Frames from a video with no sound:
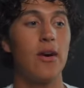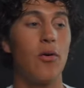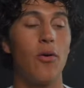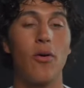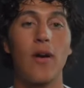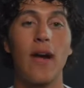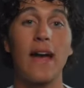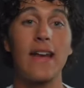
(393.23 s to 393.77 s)

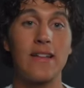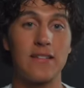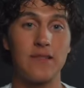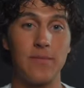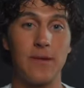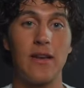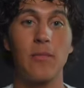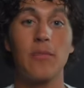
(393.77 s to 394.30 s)
or I can
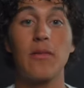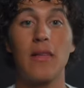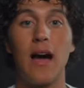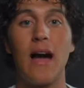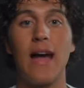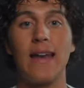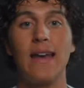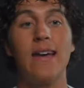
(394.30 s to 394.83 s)
speed up
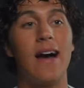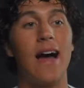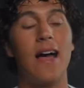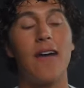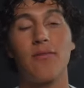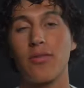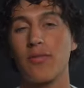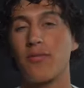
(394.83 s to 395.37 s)
line. I
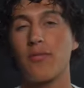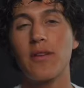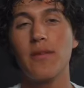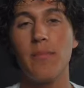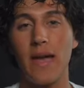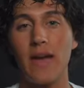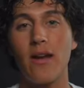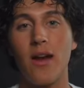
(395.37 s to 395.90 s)
have 3
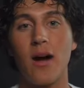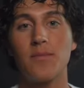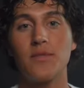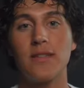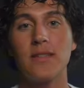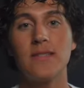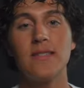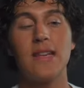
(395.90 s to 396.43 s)
main
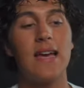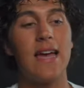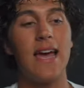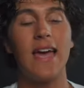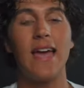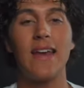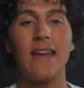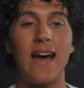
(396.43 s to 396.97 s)
options,
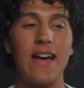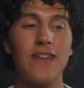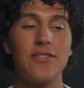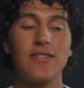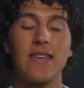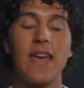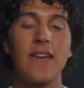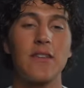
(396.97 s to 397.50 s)
and I
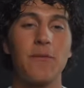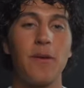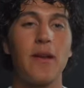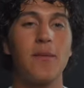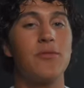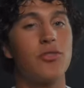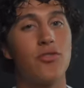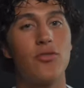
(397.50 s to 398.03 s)
just can't speed
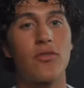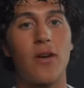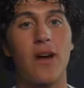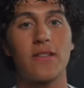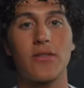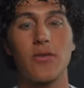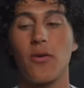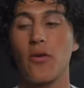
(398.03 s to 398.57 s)
up 2
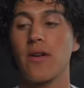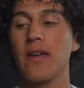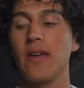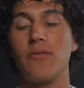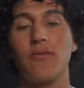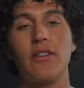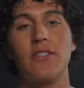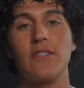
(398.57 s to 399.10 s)
cross court
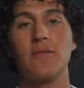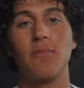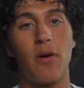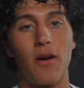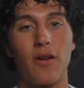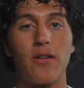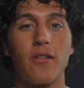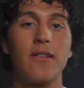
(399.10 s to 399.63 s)
in which his
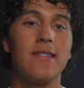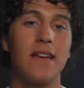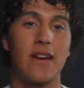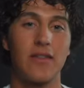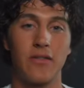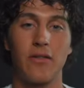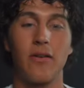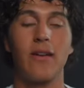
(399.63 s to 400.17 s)
partner is
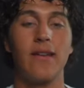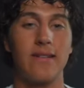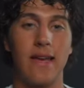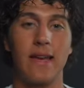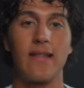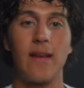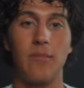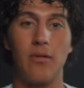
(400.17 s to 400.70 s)
actually going to
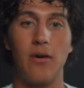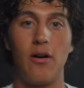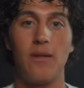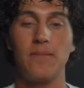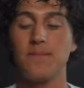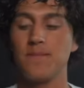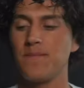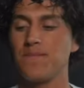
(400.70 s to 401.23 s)
take that ball.
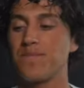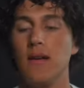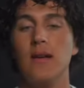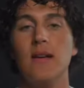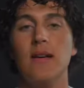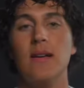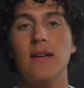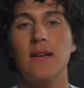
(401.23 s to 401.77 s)

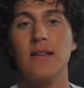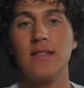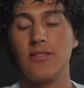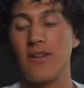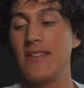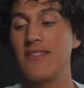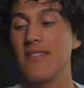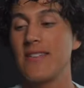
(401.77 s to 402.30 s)
So
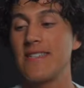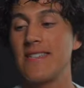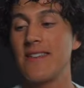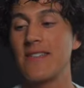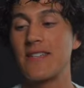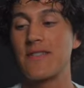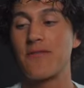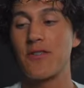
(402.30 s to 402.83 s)
as you can see
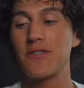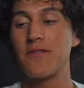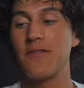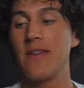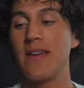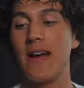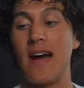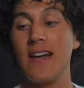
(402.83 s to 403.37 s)
on this first
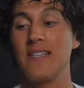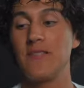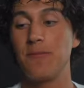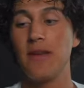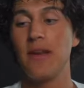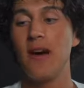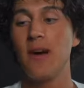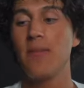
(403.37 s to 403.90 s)
feed, I
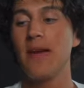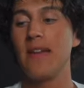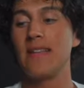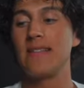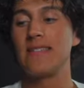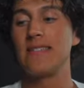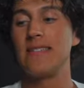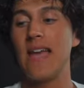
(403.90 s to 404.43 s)
speed up, and
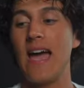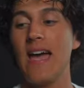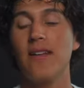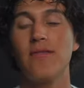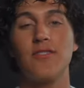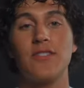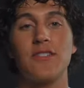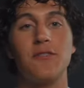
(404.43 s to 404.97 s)
instead
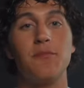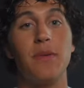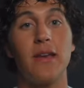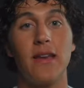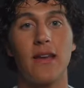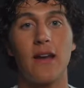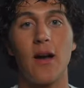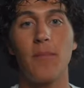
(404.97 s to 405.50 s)
of just
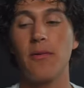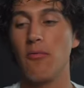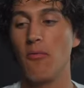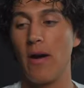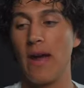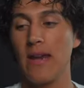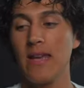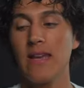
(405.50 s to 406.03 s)
speeding up and
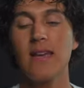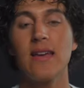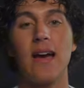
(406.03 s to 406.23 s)
waiting,